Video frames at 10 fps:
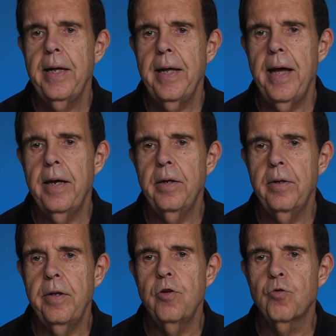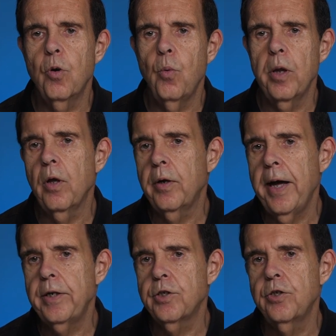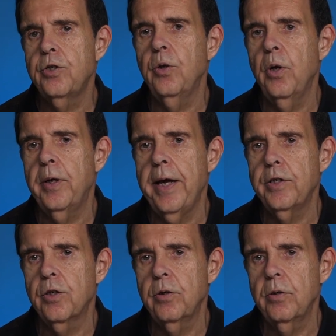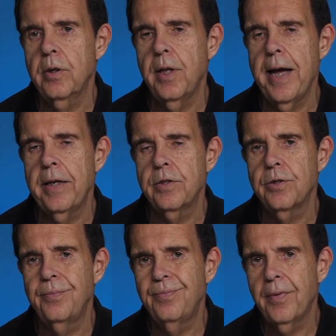And these were 1 location, 2 location clients.